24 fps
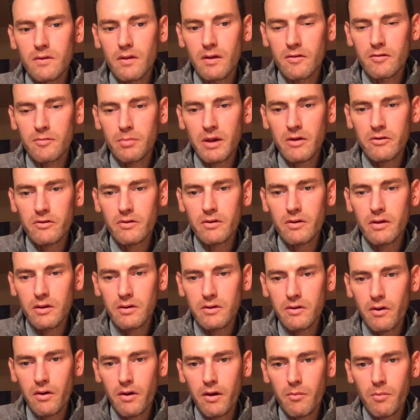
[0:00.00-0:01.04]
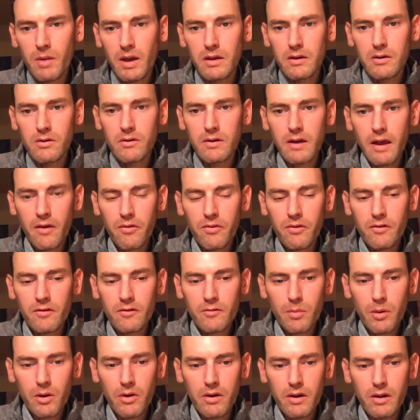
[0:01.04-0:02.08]
especially during my near death
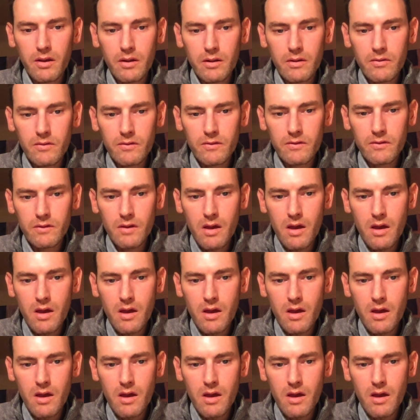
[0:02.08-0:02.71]
experience.